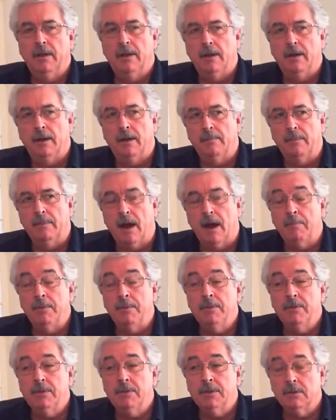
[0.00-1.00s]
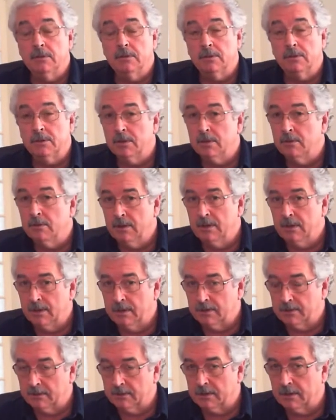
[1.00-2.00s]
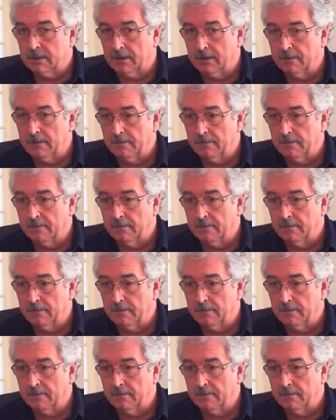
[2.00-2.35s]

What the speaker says: up until 2 years ago.